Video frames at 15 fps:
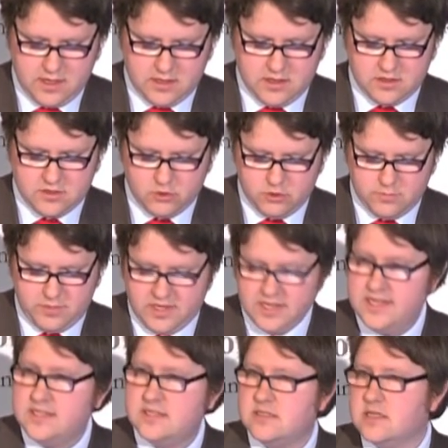The thought
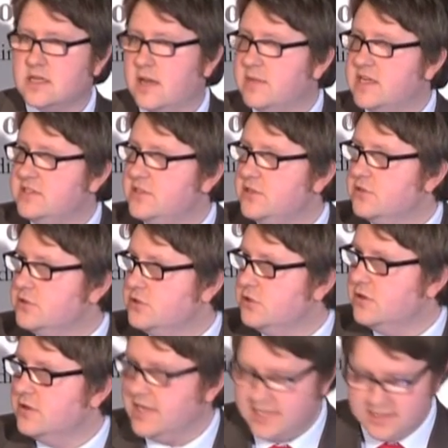police coming to your
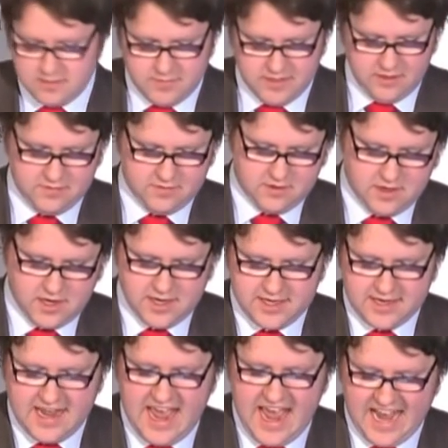door in the middle of the night
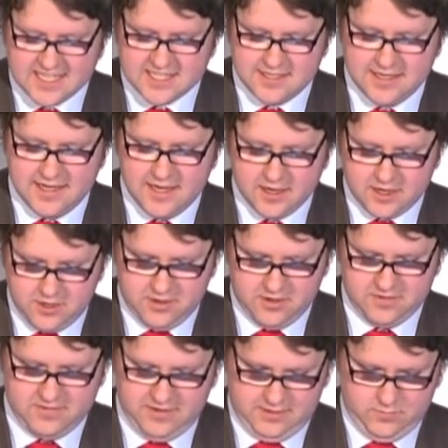actually
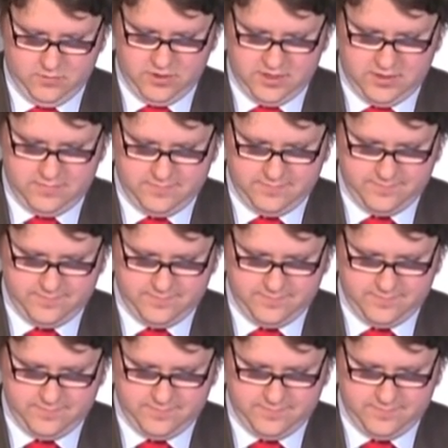occurs in Britain.